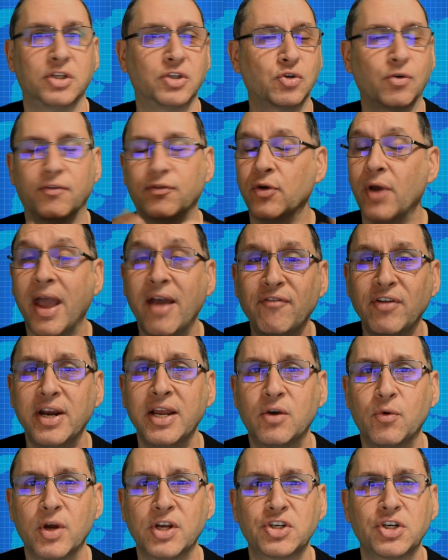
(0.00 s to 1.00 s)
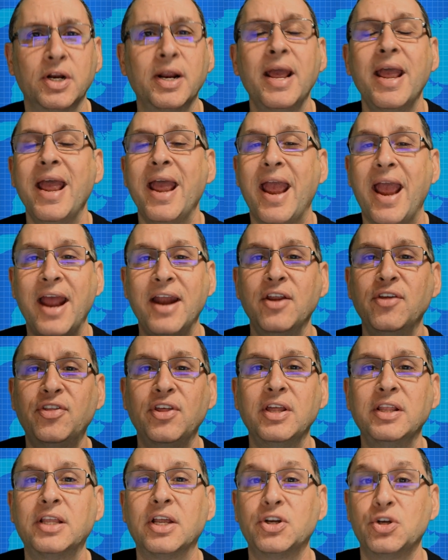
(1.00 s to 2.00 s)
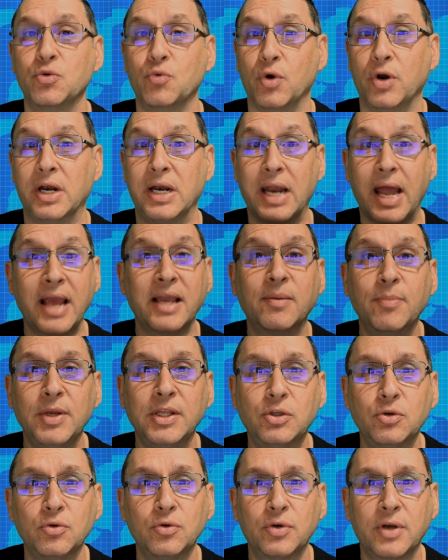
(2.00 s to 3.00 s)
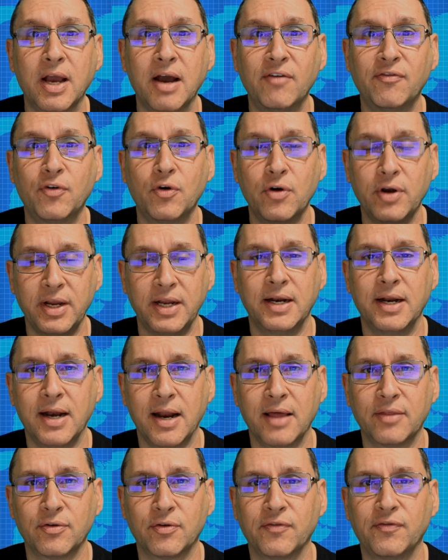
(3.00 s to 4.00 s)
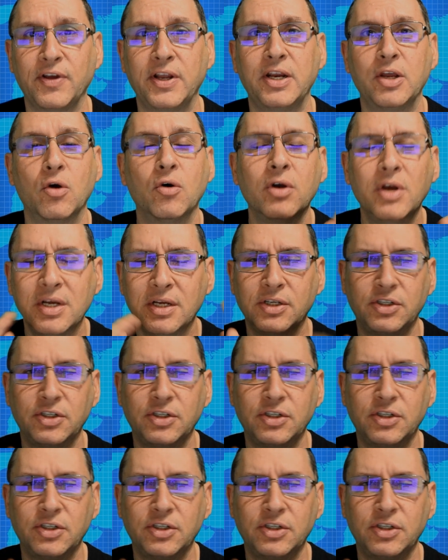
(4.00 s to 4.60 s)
So if you have any question, anything that you would like me to cover in another video,